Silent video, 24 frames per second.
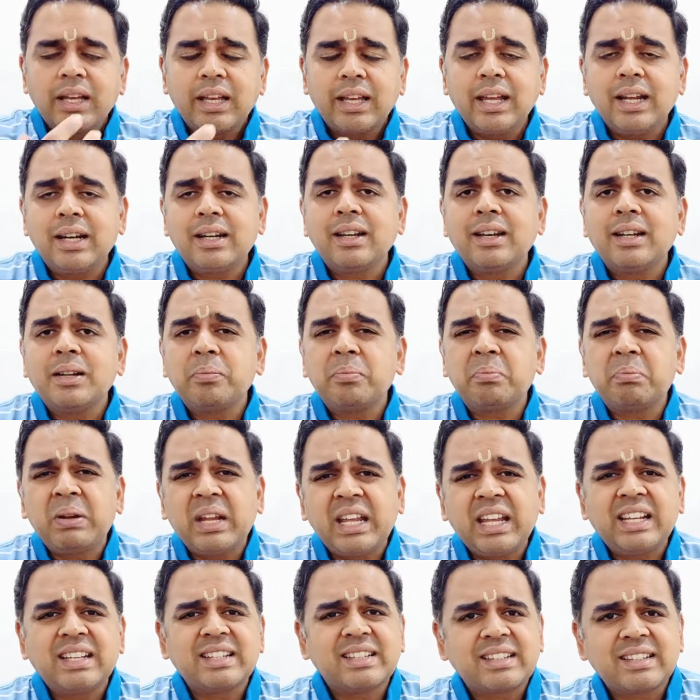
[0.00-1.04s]
get her
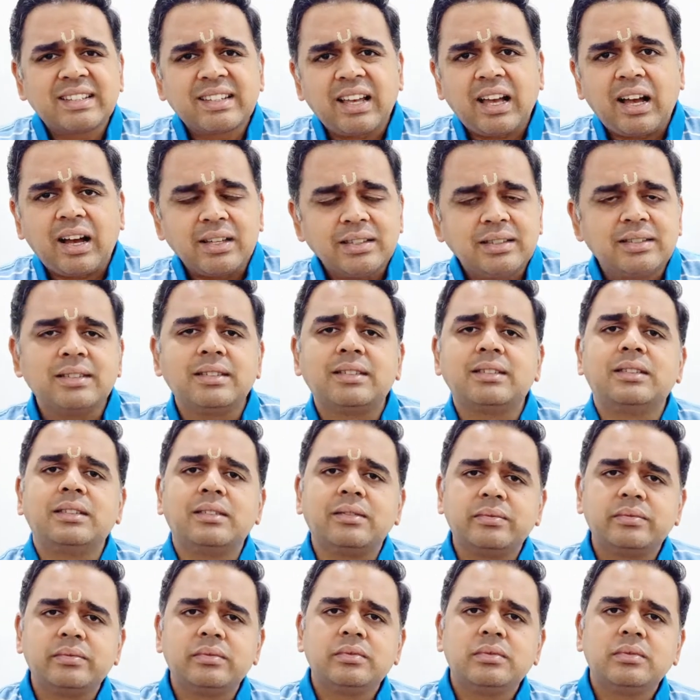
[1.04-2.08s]
prayers answered.
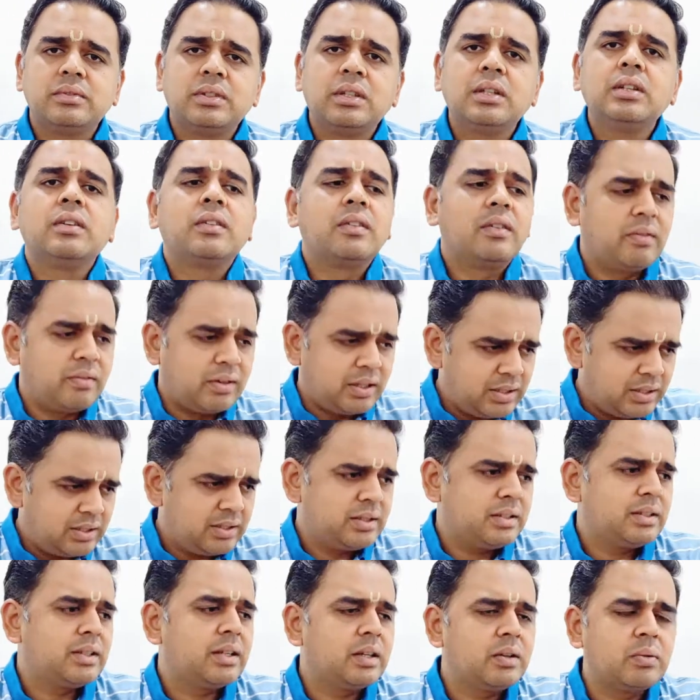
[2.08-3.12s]
Once
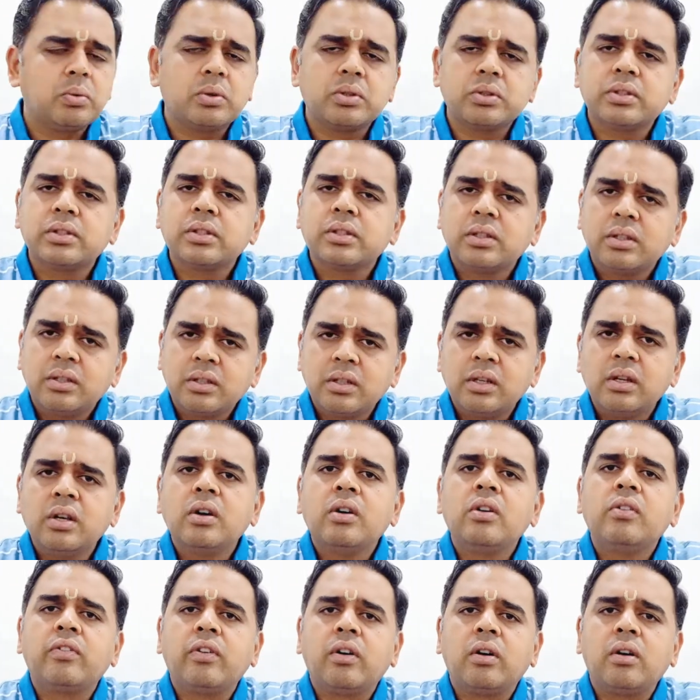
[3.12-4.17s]
it was
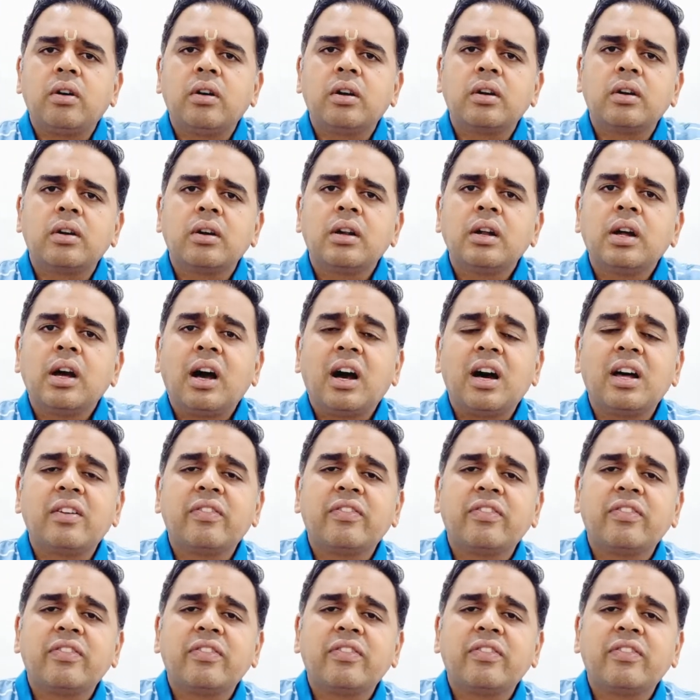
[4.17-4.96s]
for her